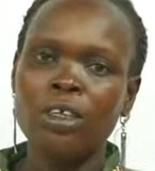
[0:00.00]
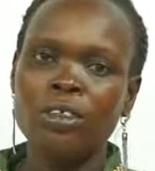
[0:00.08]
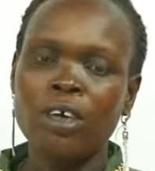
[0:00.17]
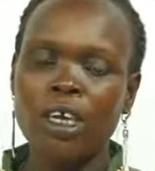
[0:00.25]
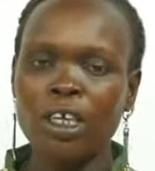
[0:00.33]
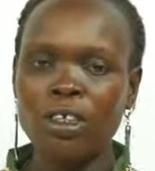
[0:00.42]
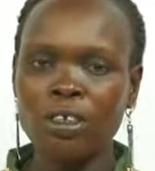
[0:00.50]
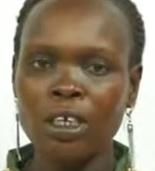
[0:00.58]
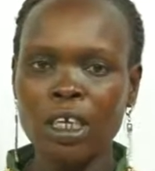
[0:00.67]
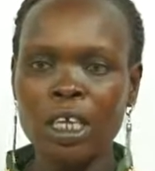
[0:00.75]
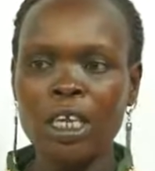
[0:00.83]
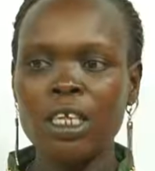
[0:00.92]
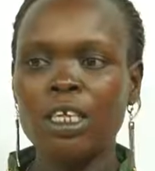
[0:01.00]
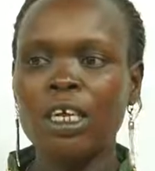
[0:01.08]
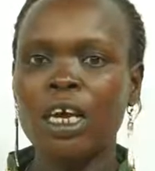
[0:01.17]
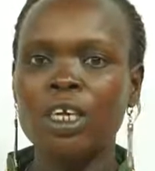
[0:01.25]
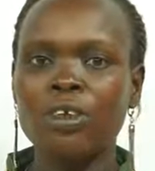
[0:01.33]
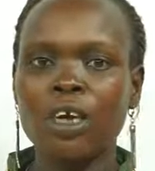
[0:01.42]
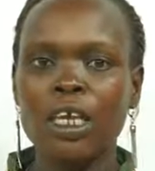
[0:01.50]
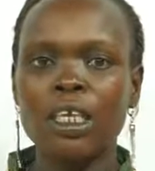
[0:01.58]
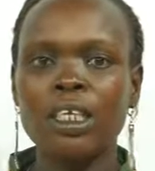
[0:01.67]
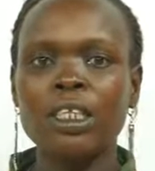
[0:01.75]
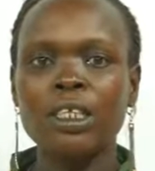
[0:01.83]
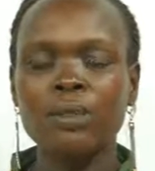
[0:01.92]
So ionization energy
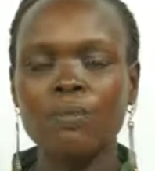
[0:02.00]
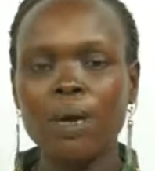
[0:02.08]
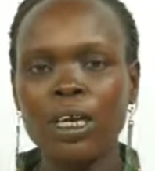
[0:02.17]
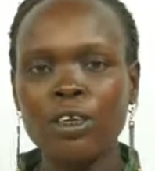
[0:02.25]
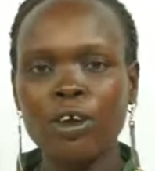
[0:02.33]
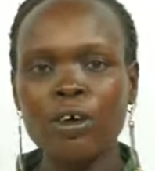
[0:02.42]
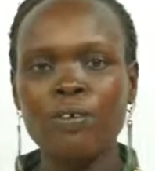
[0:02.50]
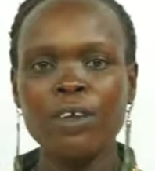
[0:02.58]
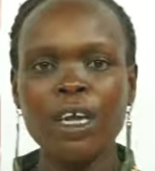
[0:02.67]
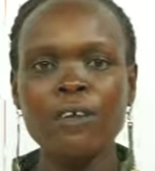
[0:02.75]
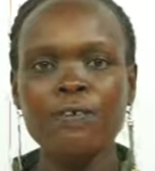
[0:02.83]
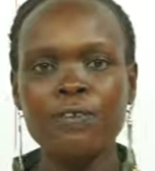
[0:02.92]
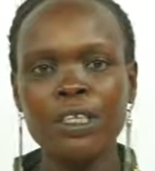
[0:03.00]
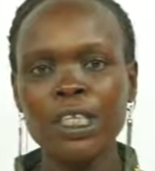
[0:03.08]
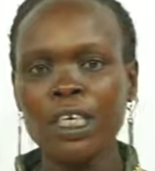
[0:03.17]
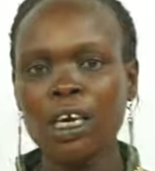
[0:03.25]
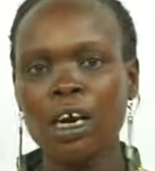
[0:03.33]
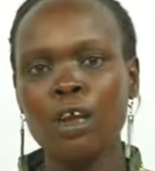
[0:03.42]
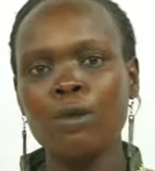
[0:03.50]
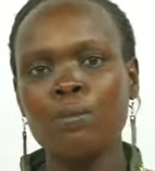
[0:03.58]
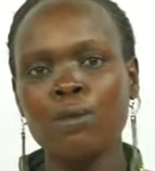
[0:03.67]
actually is part of the physical